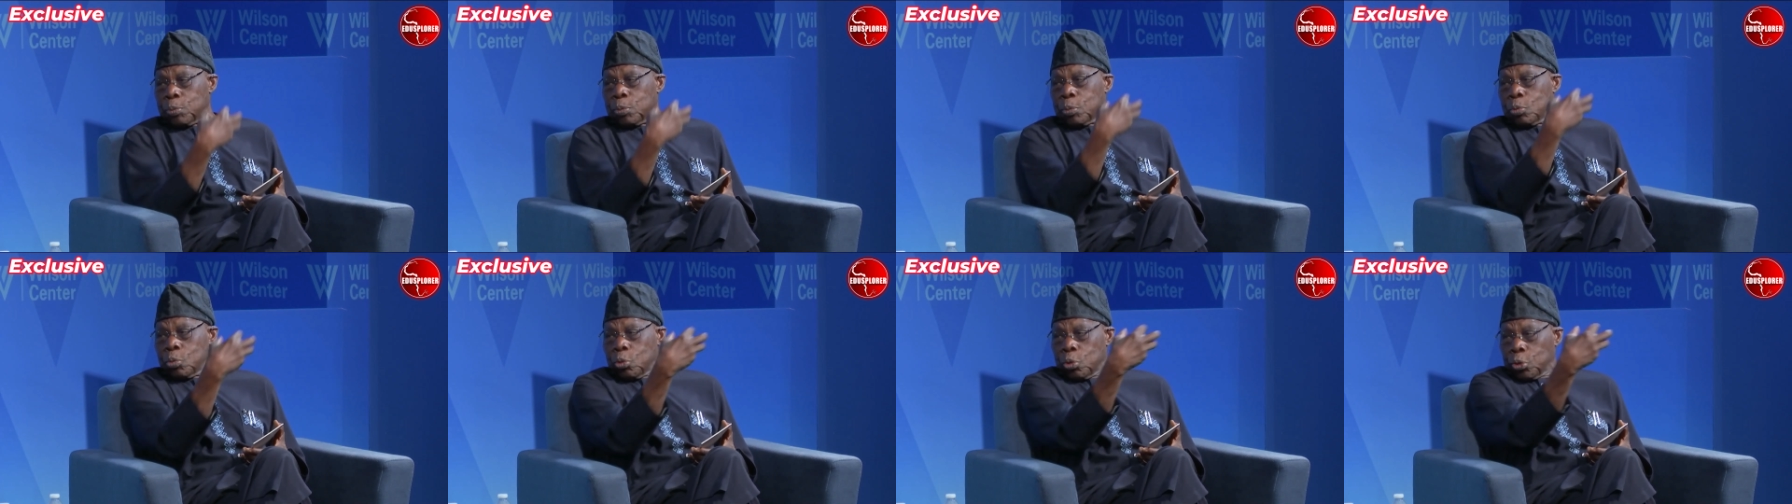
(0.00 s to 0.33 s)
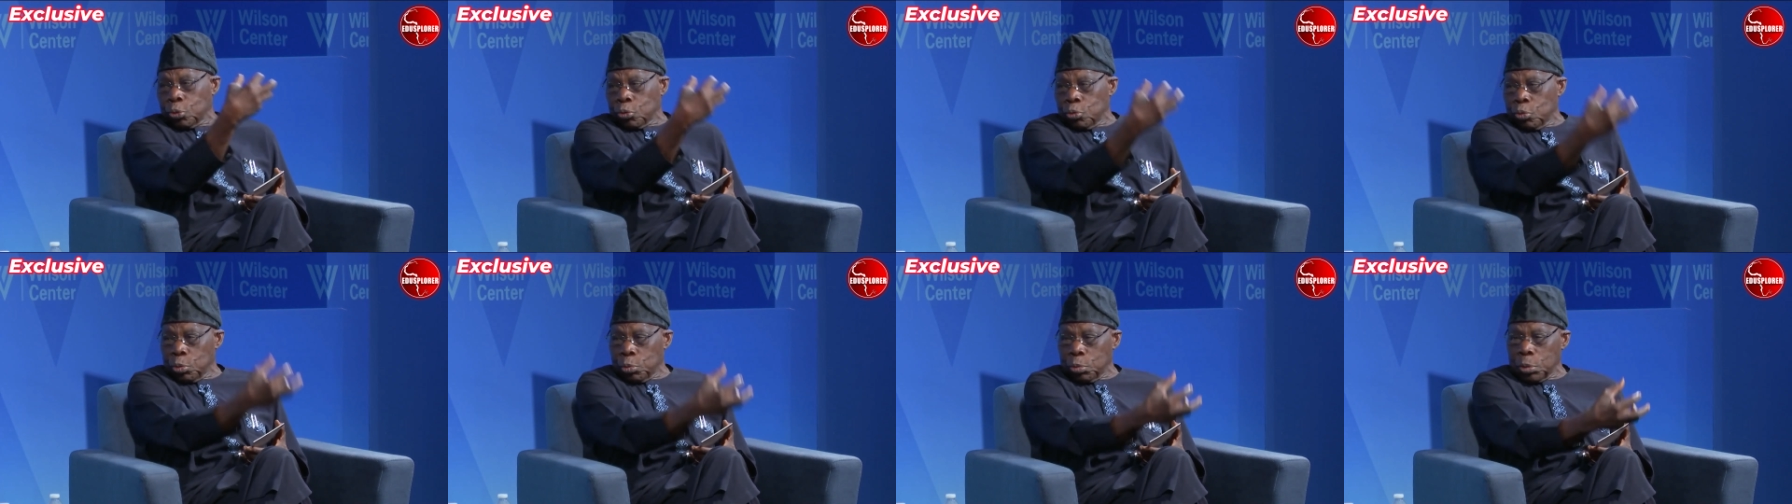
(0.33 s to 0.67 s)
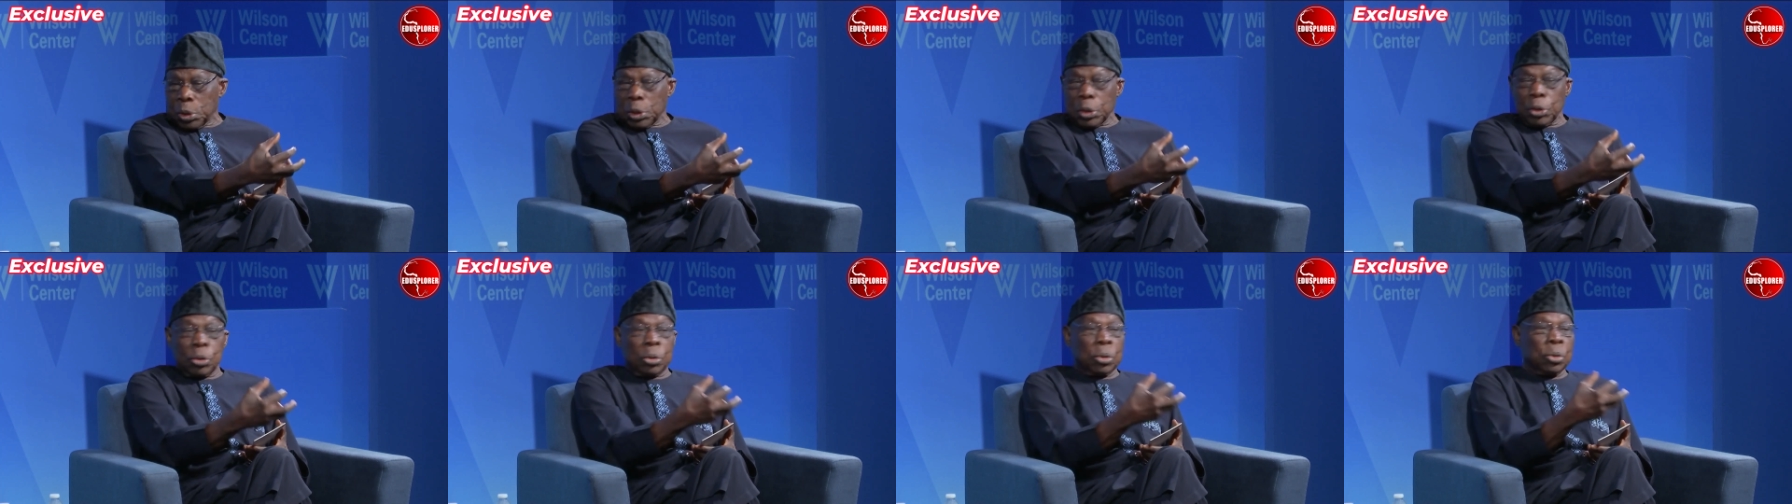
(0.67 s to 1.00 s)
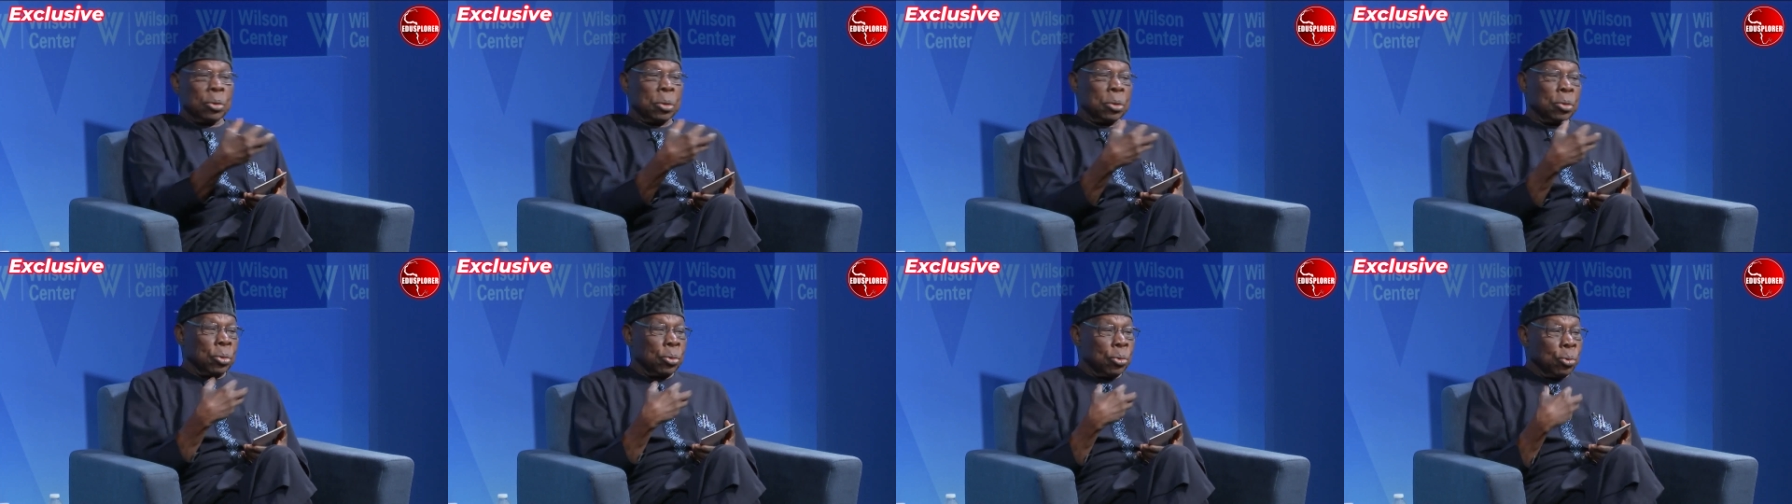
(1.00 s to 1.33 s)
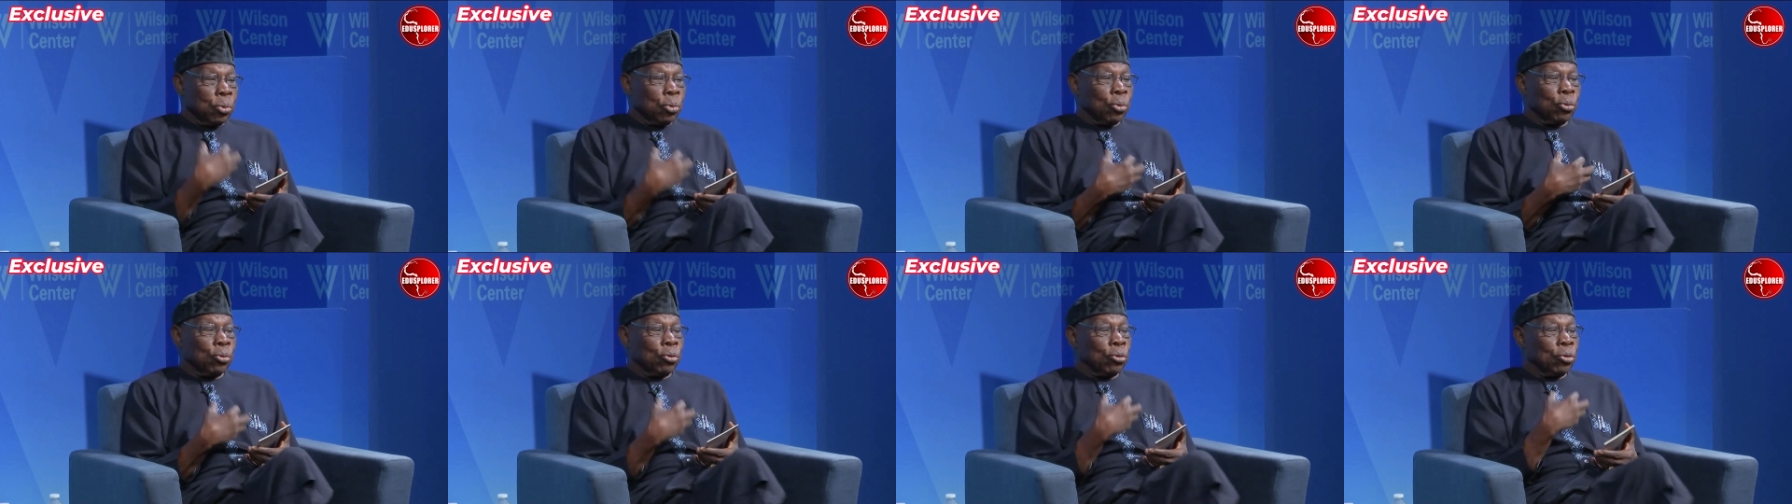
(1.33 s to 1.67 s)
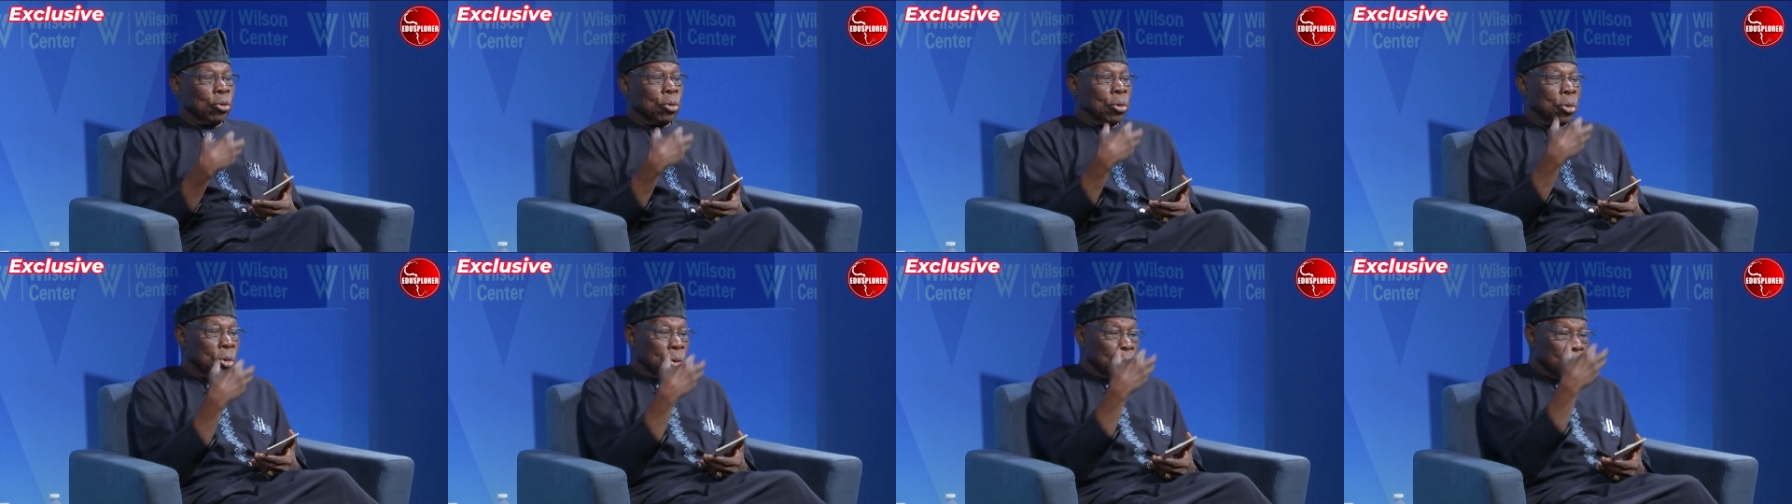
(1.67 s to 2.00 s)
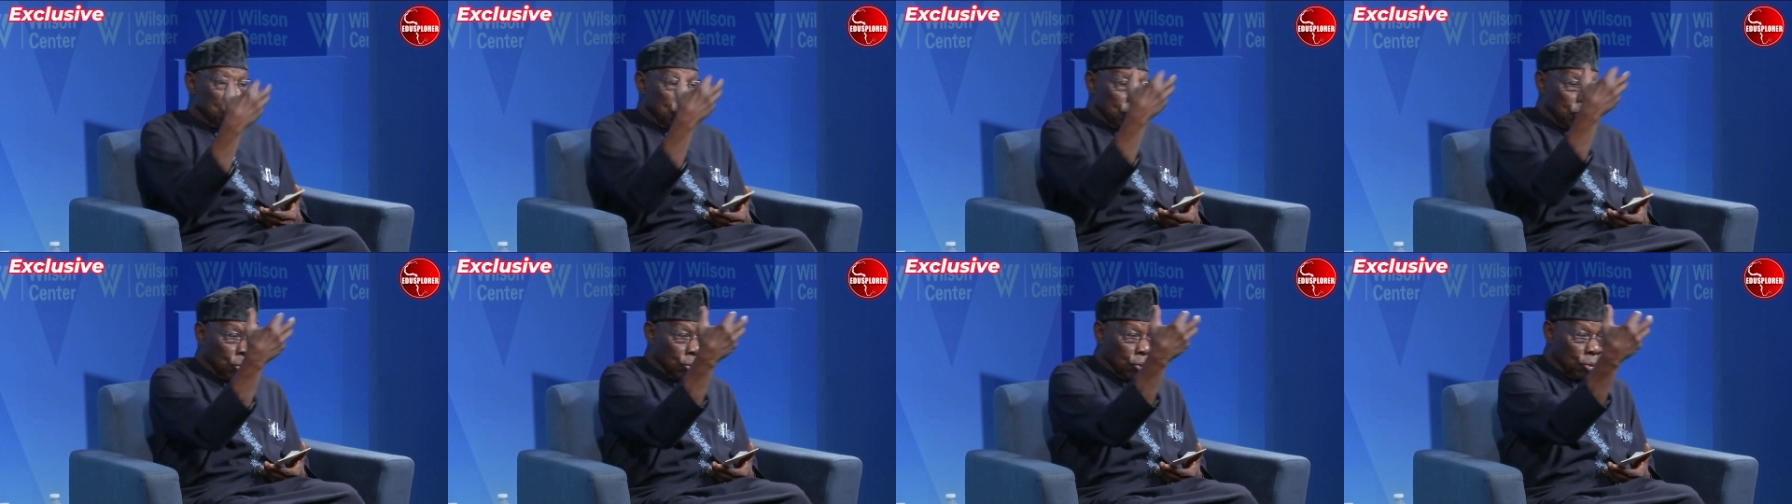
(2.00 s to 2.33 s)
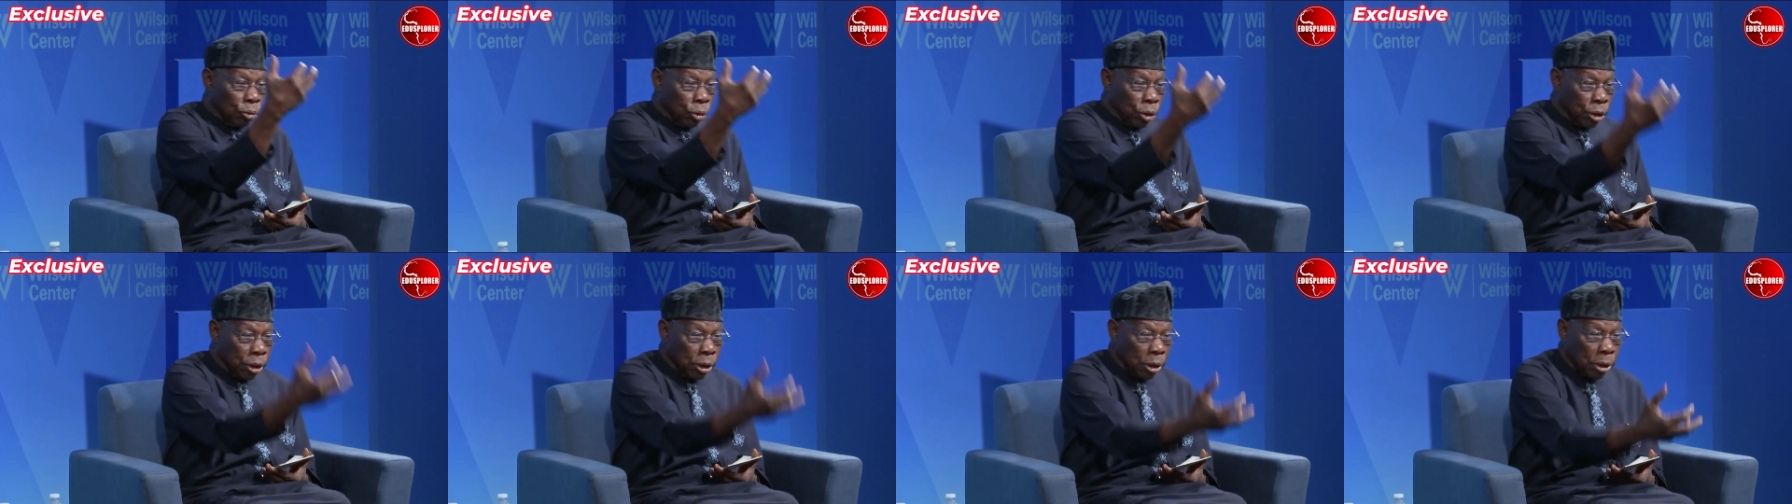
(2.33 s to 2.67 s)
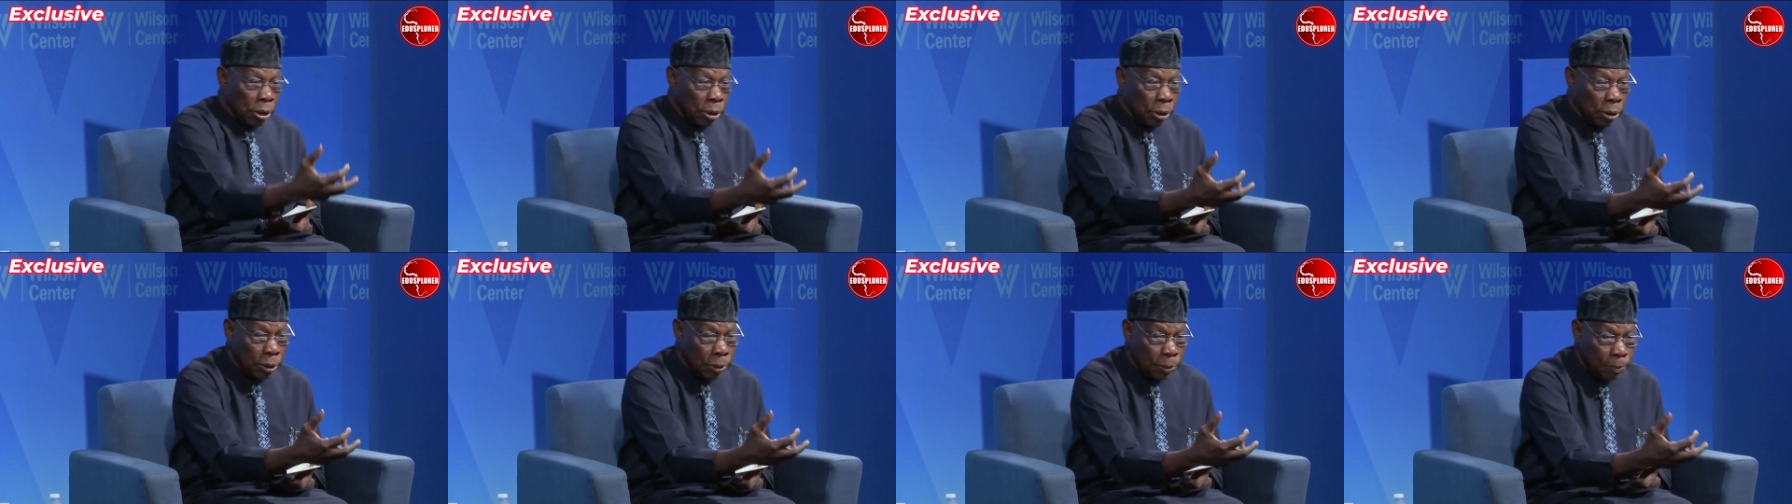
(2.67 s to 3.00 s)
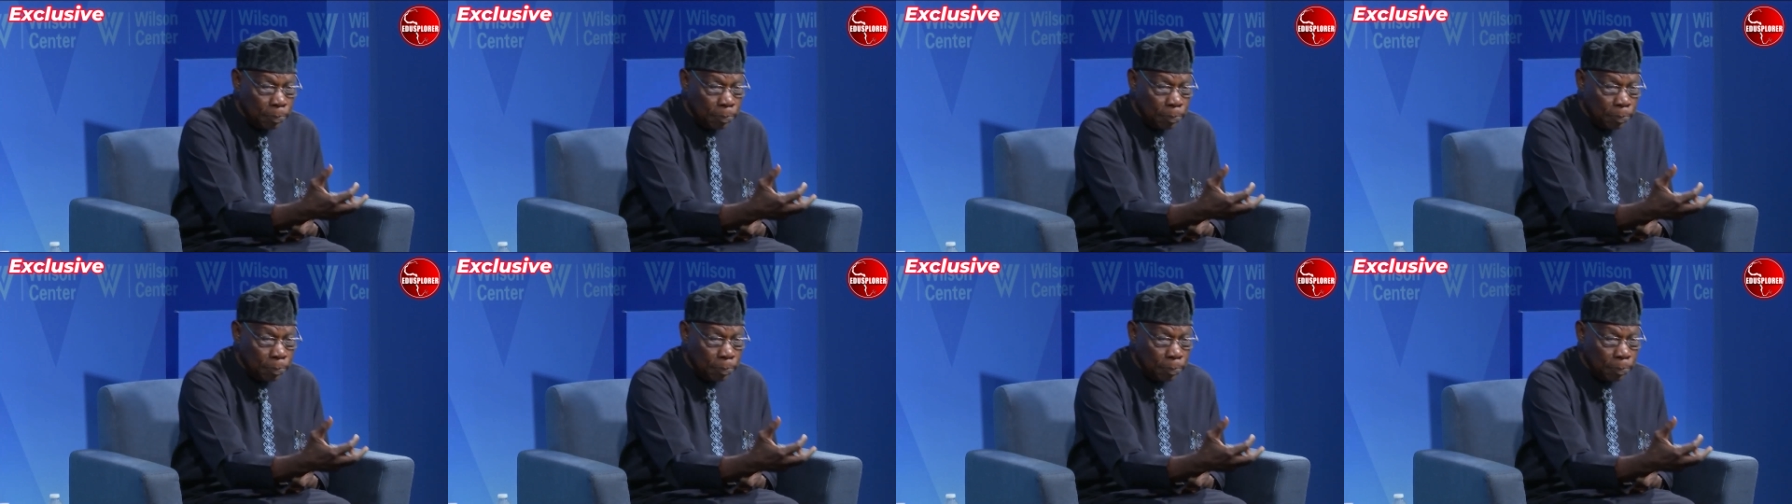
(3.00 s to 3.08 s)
what we use to deal